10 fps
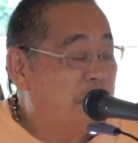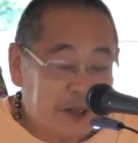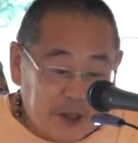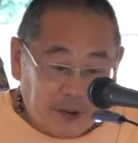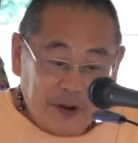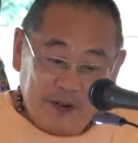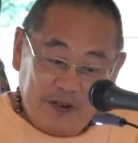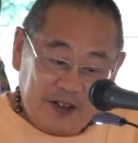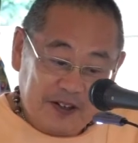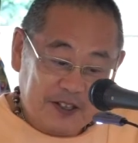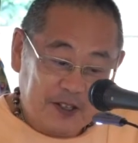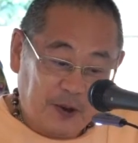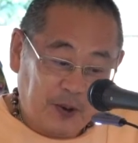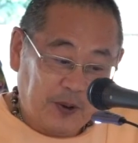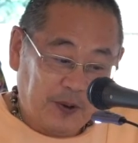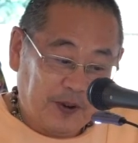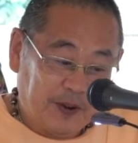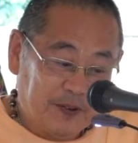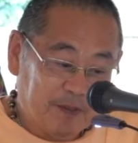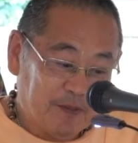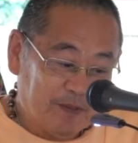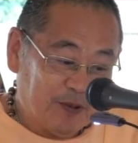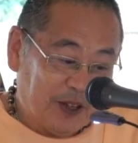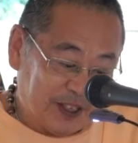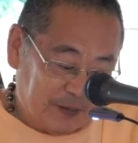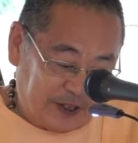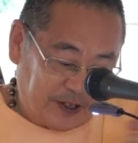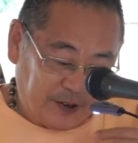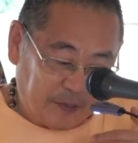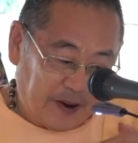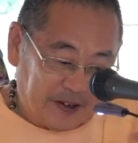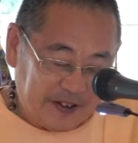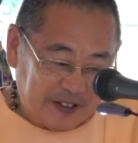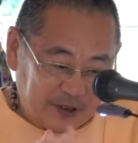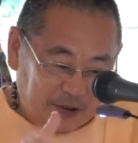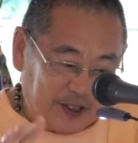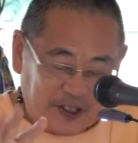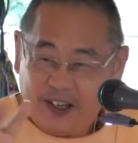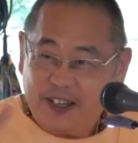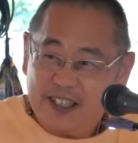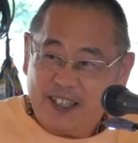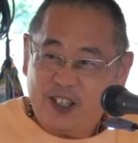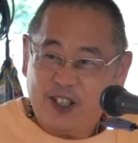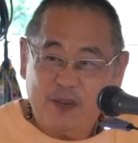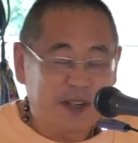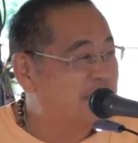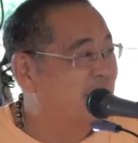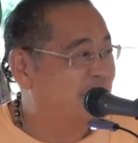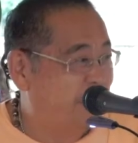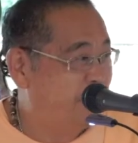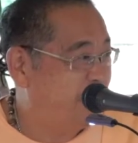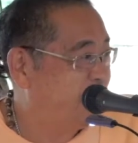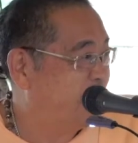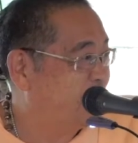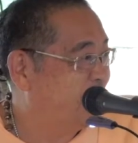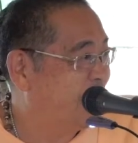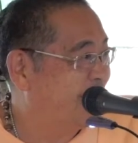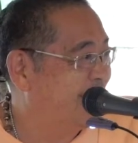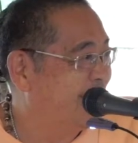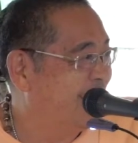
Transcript: So, the, the soul with his material body in this world trying to get his enjoyment is like that fish out of water.